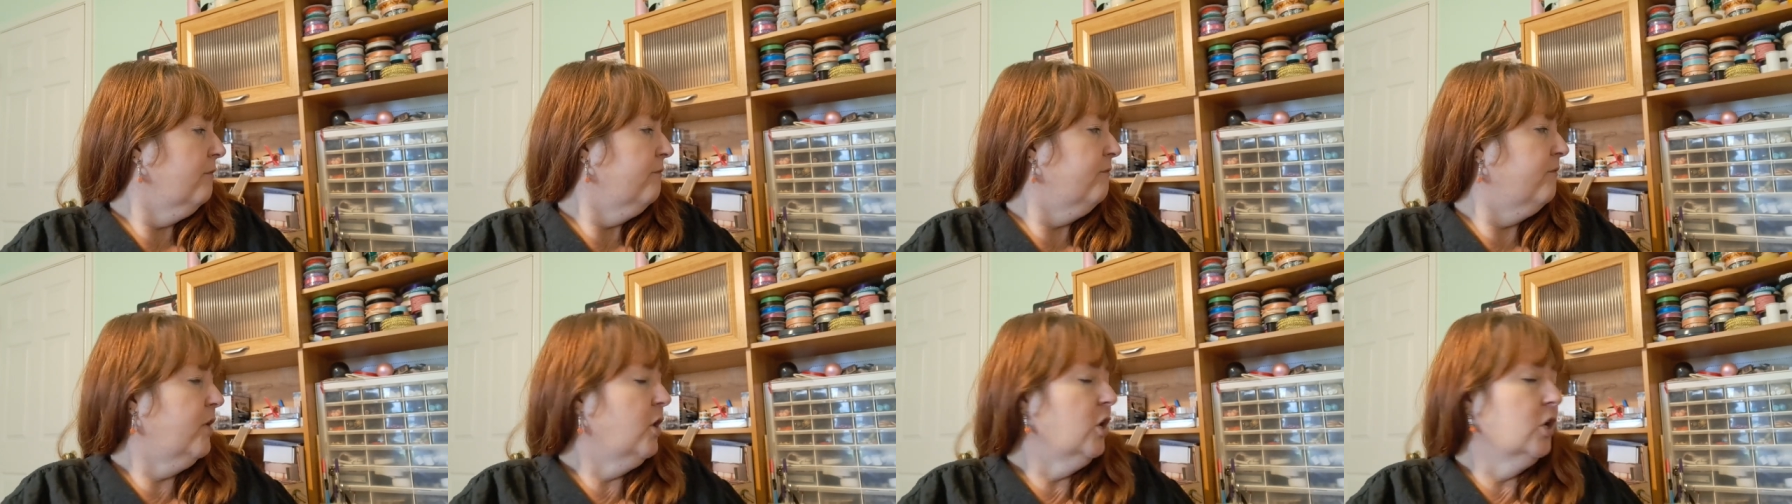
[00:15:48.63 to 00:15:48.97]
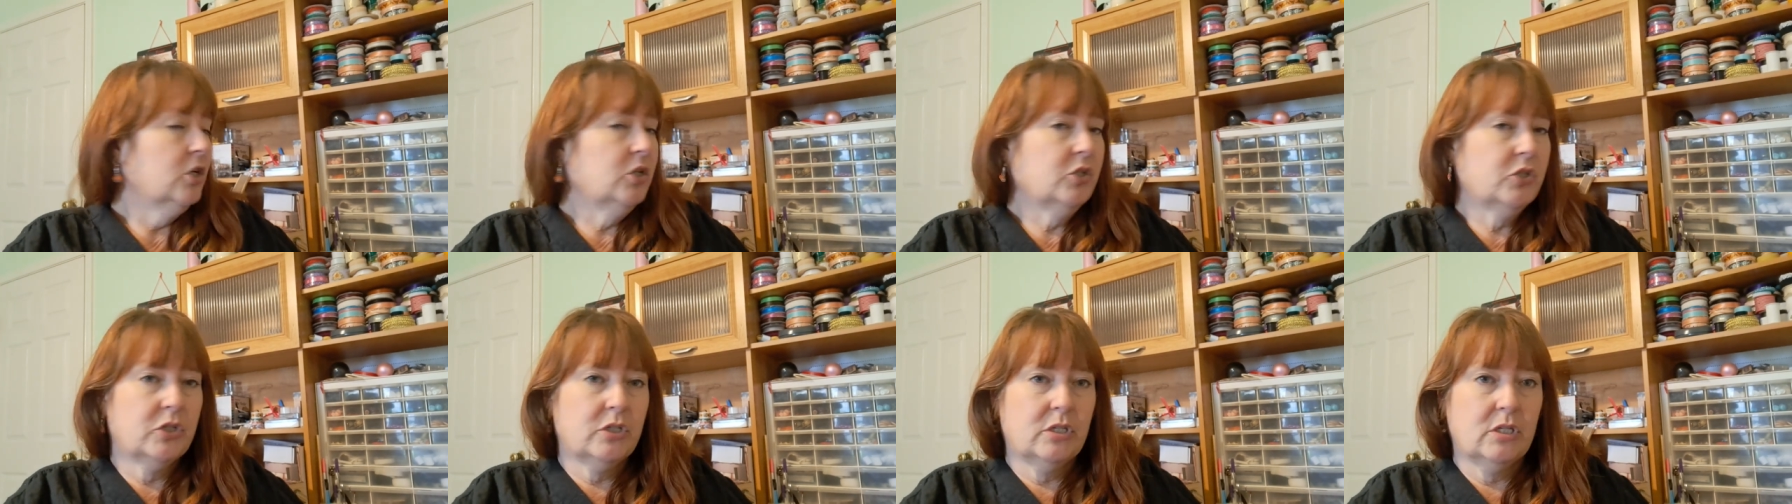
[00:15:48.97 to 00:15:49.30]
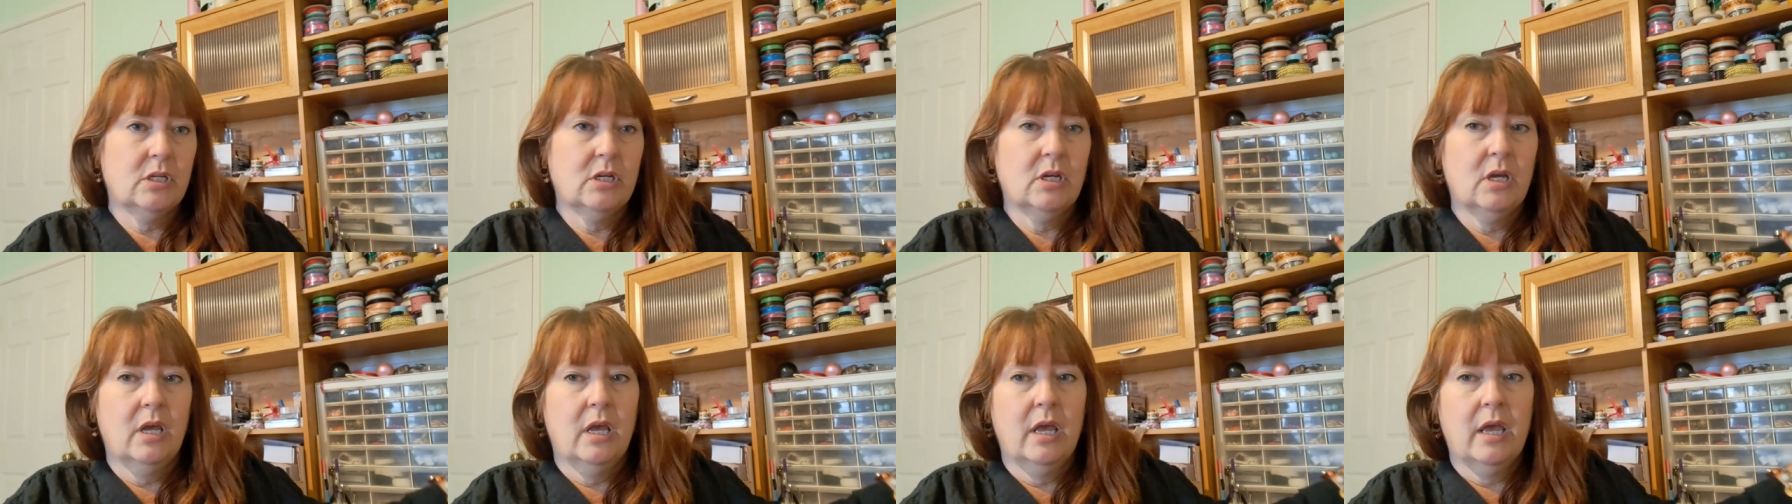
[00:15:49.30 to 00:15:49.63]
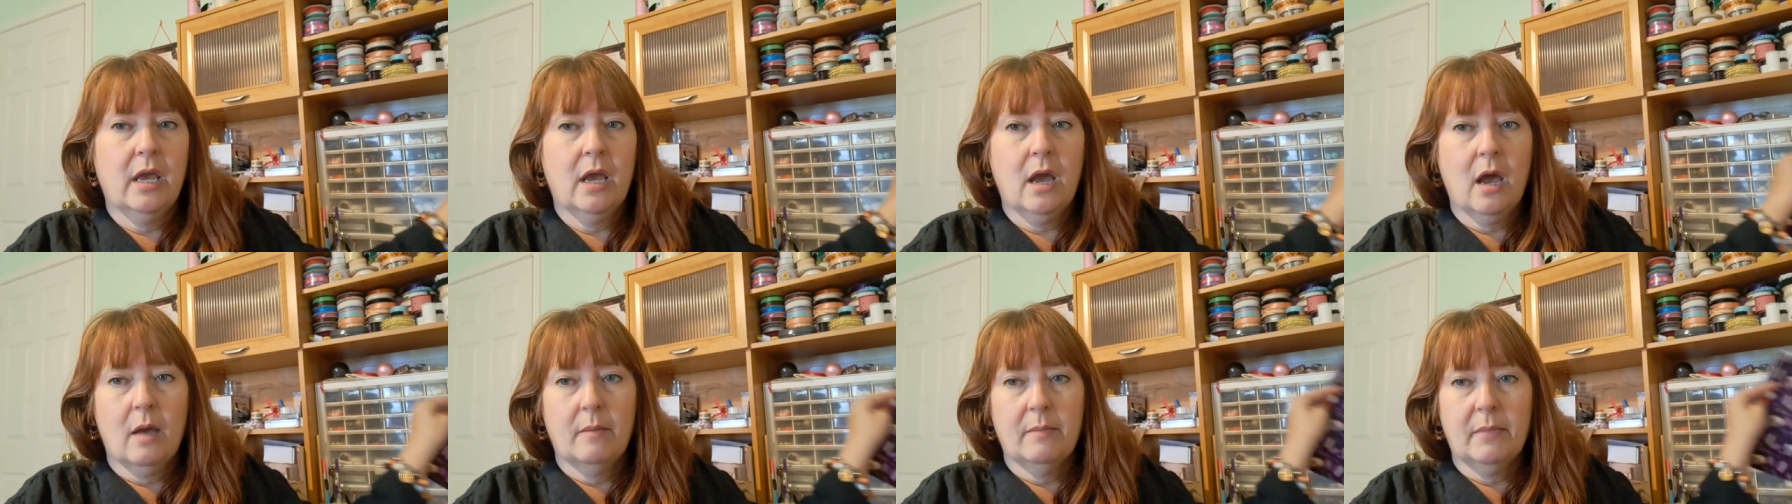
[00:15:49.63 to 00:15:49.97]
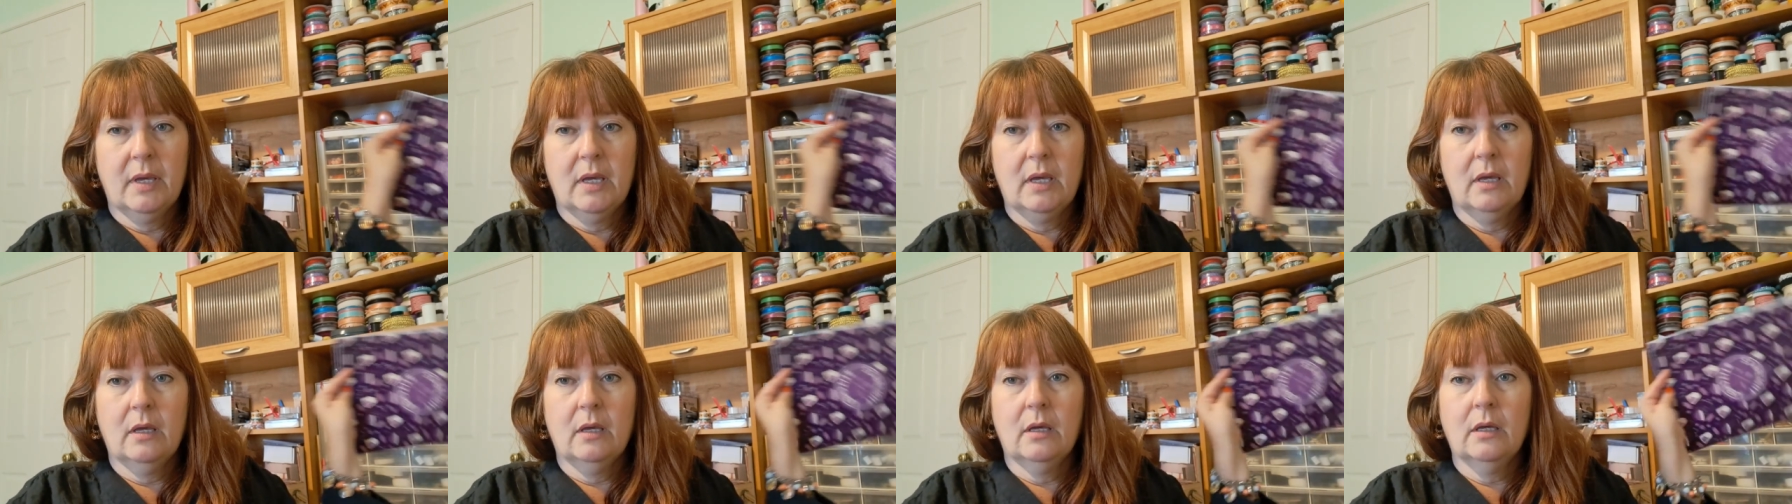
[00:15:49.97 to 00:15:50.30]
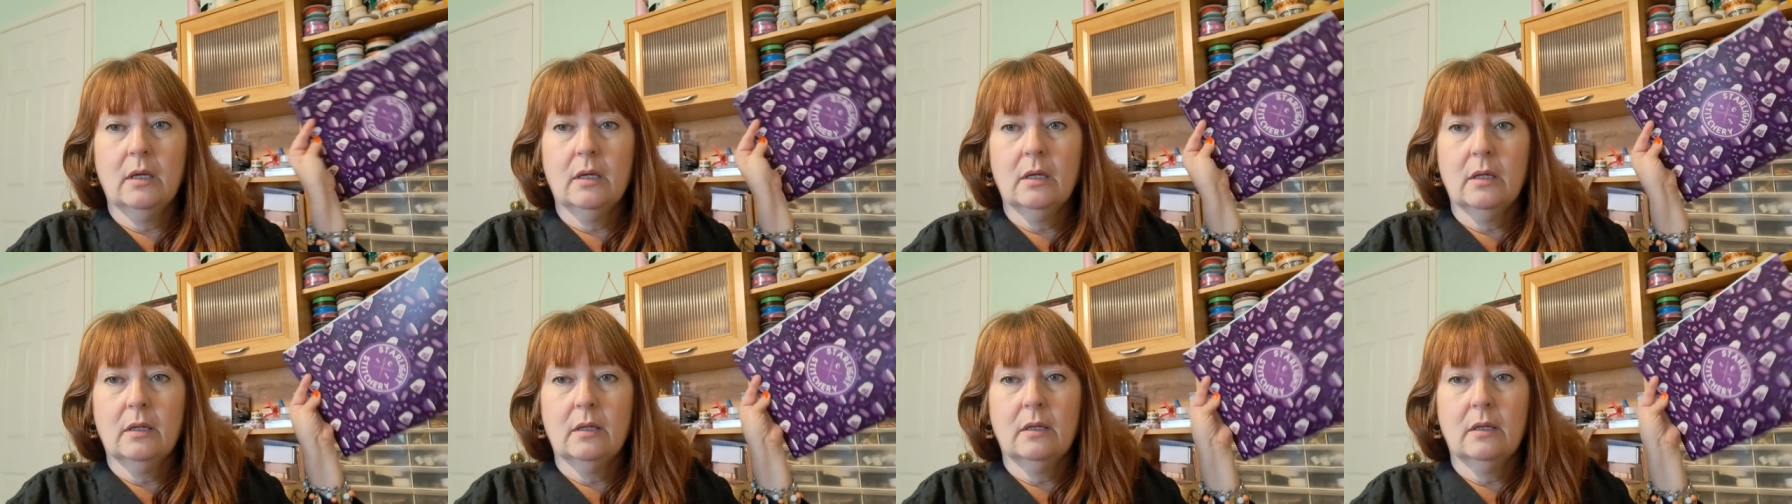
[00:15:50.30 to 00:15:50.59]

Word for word: first, he got me